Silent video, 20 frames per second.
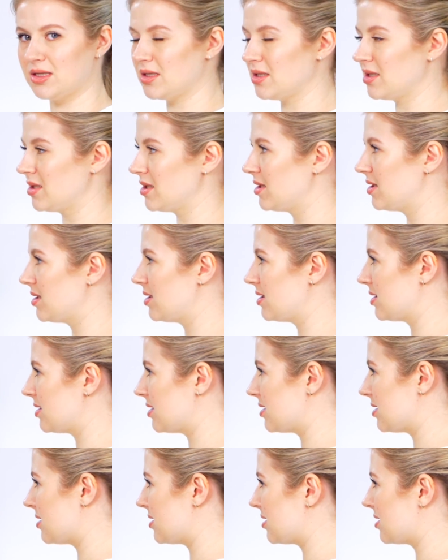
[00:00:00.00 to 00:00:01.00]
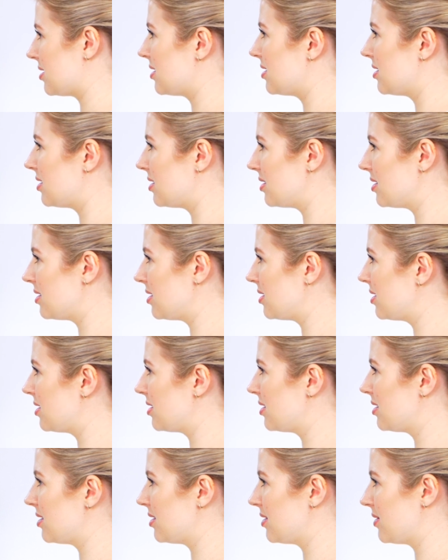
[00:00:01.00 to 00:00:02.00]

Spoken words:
Nobody speaks.